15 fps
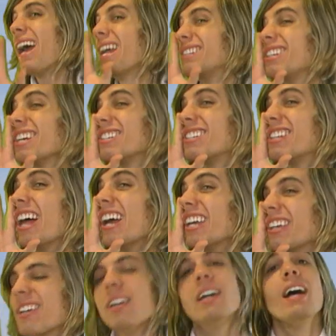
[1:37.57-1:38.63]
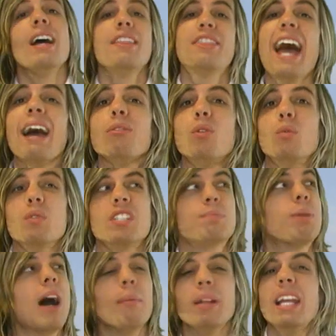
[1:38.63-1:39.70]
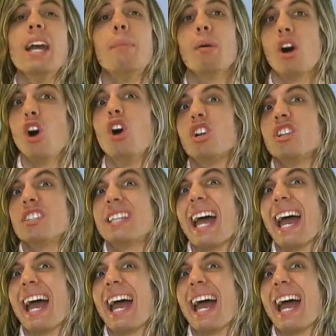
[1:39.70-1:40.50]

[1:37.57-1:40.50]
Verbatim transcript: And just think, that one was probably up a hooker's